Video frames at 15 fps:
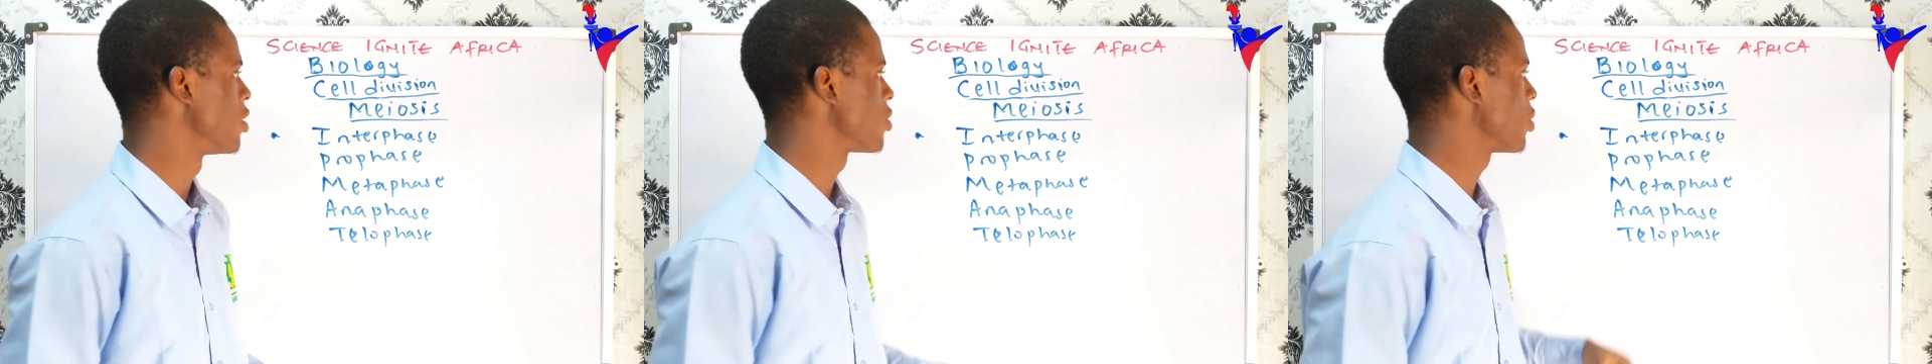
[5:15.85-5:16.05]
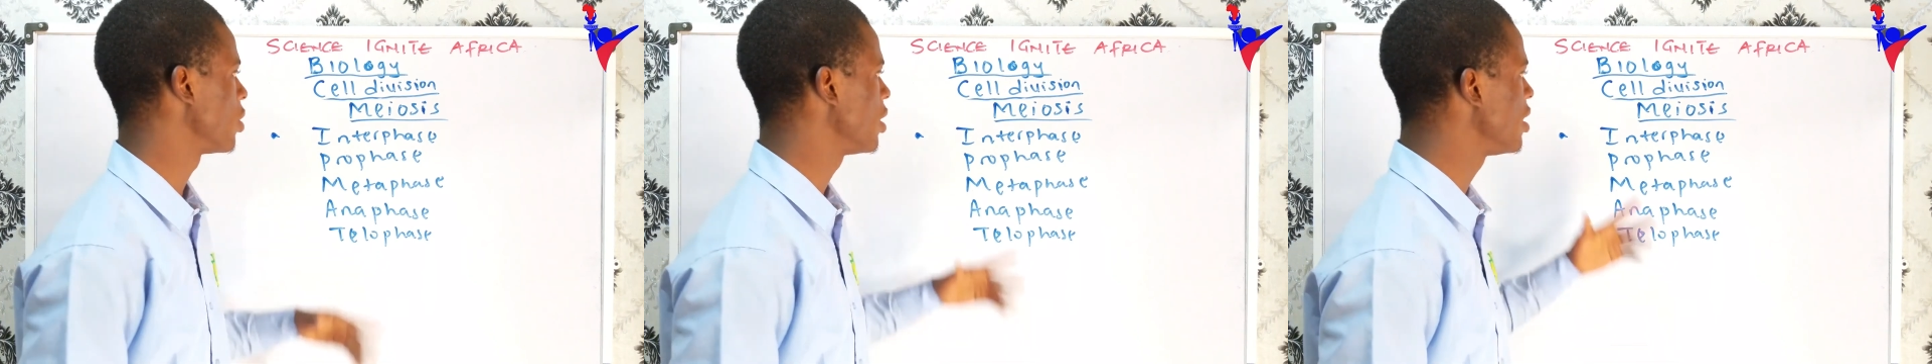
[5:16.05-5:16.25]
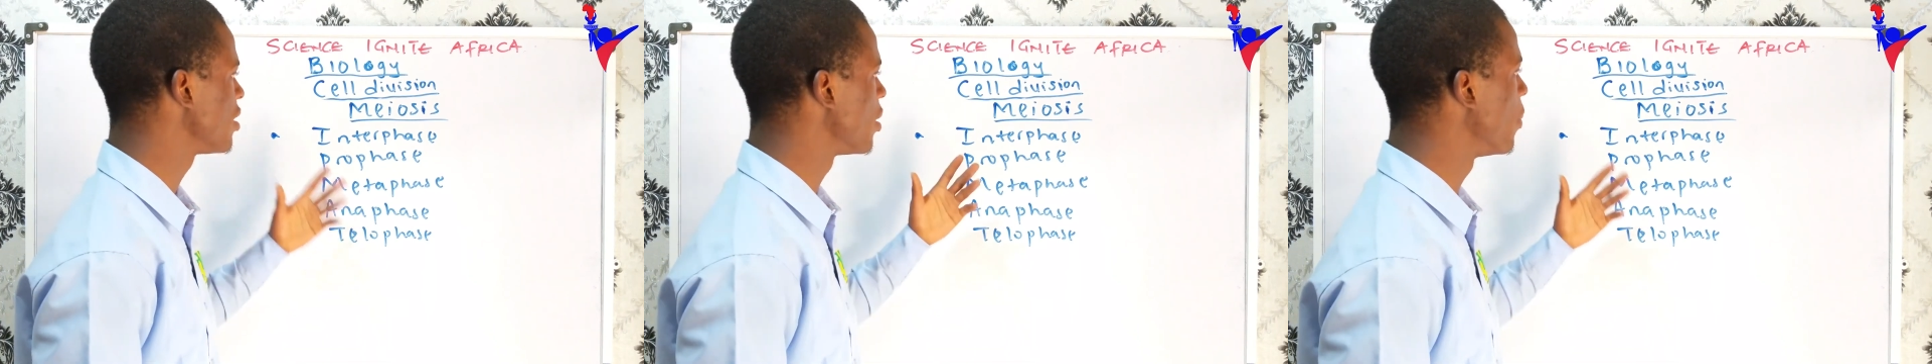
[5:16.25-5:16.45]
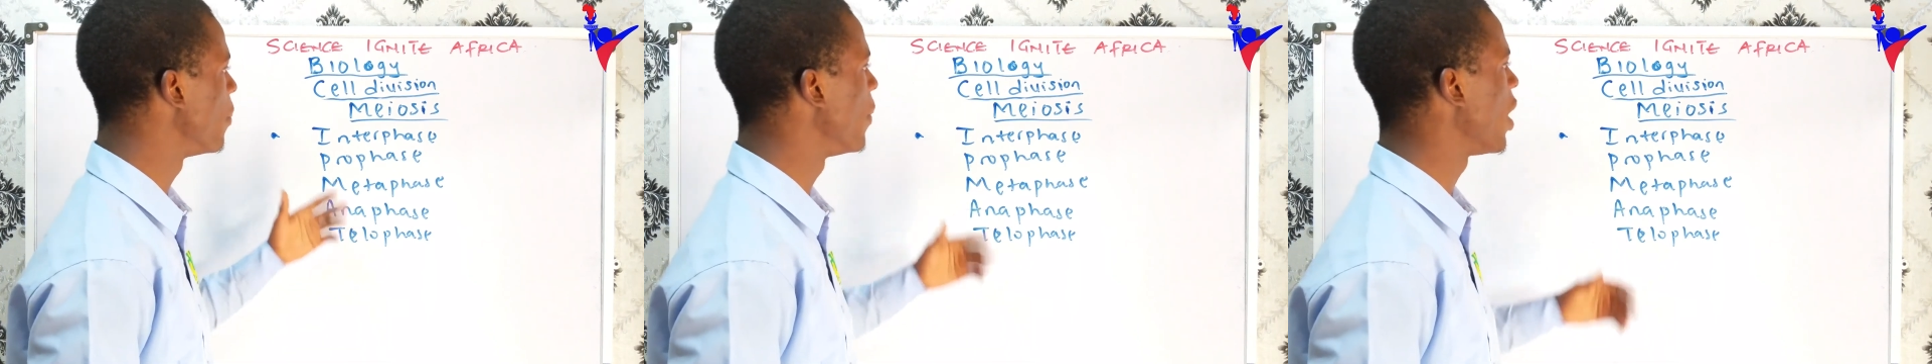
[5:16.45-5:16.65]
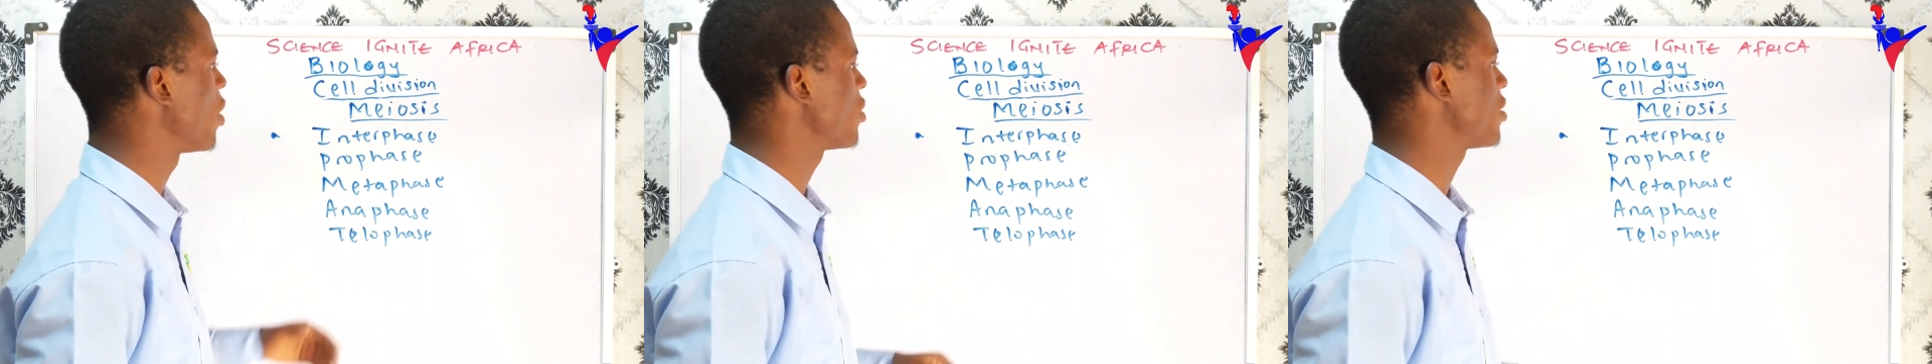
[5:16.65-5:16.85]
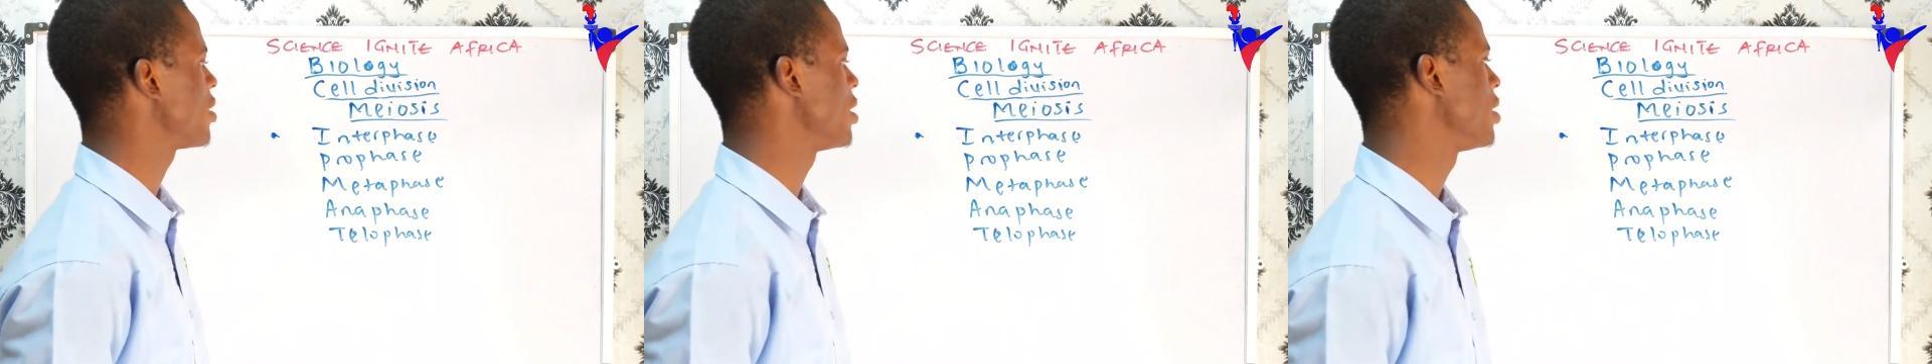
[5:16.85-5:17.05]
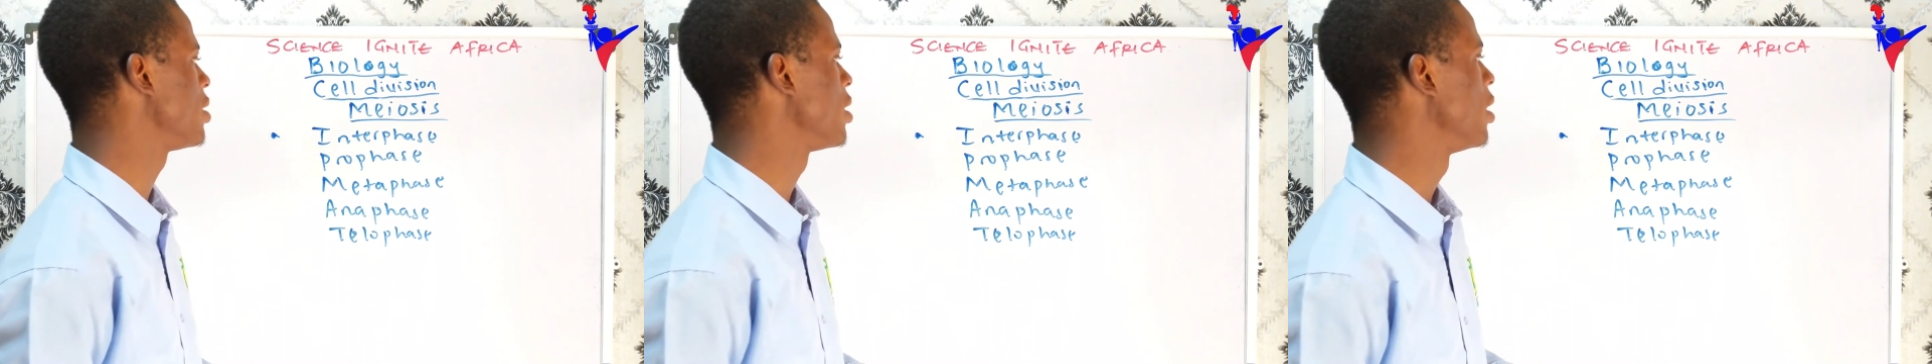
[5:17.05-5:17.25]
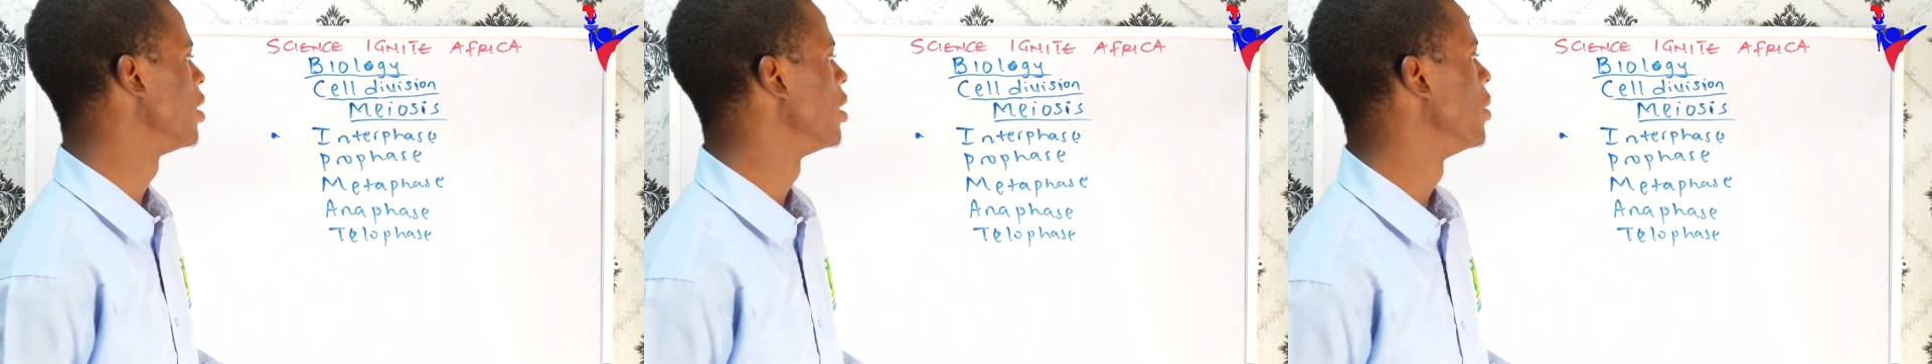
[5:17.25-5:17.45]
So this is a meiosis